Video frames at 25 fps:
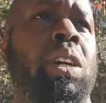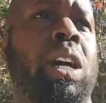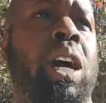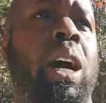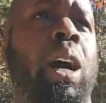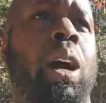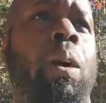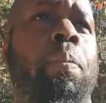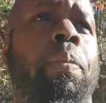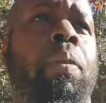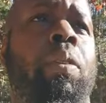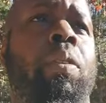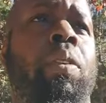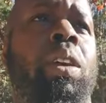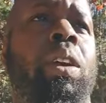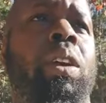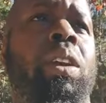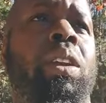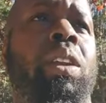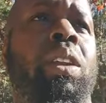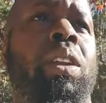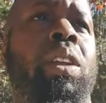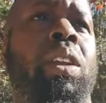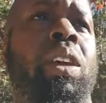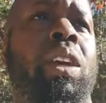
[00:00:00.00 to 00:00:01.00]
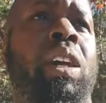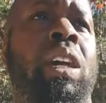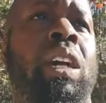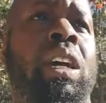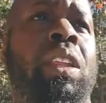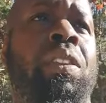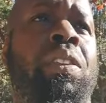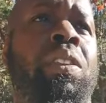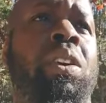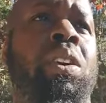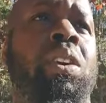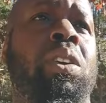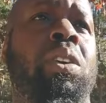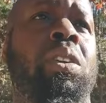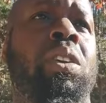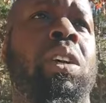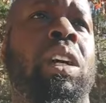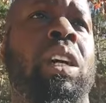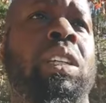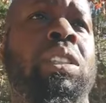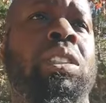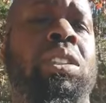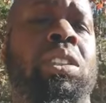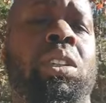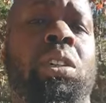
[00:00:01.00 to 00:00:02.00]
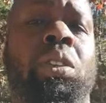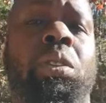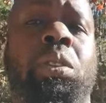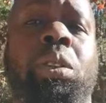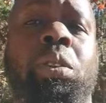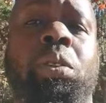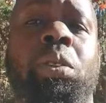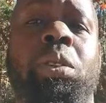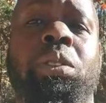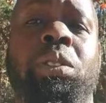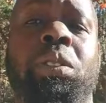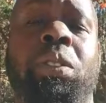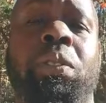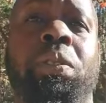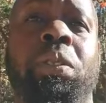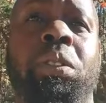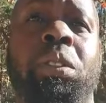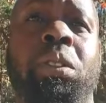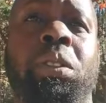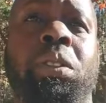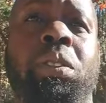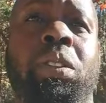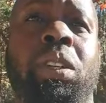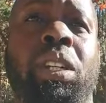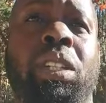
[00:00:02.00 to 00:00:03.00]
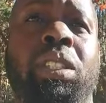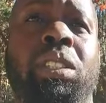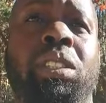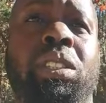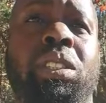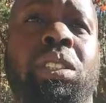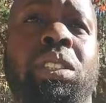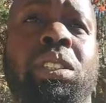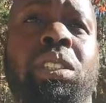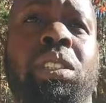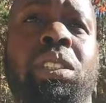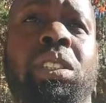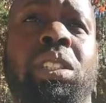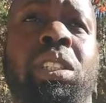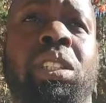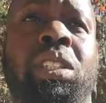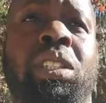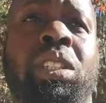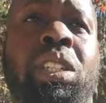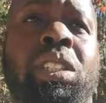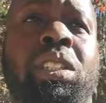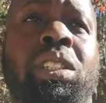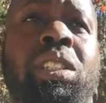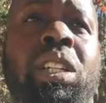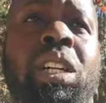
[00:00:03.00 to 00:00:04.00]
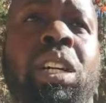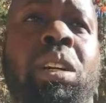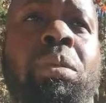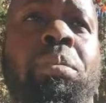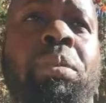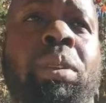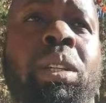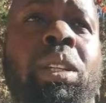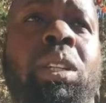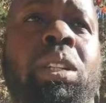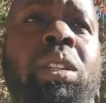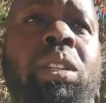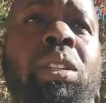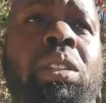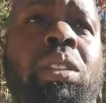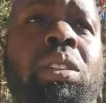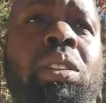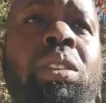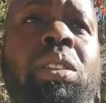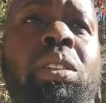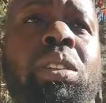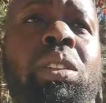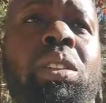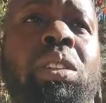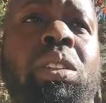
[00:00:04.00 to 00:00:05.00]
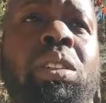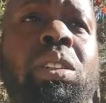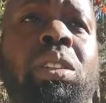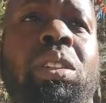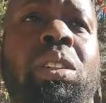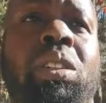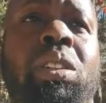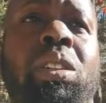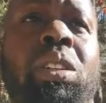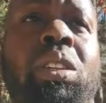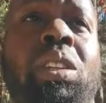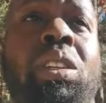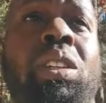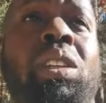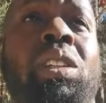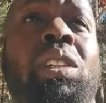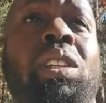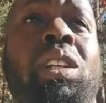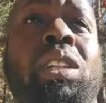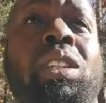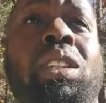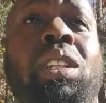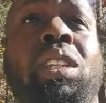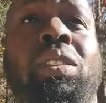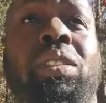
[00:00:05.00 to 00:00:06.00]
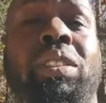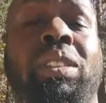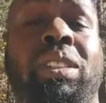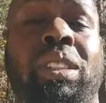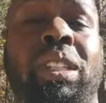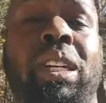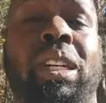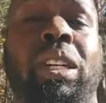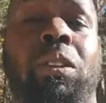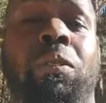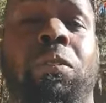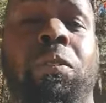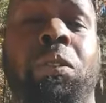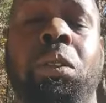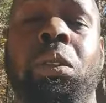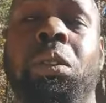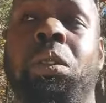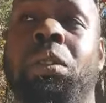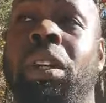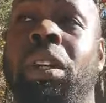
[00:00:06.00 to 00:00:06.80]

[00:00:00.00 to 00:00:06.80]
operate as though, as though there is a food crisis, does not mean that there is not a food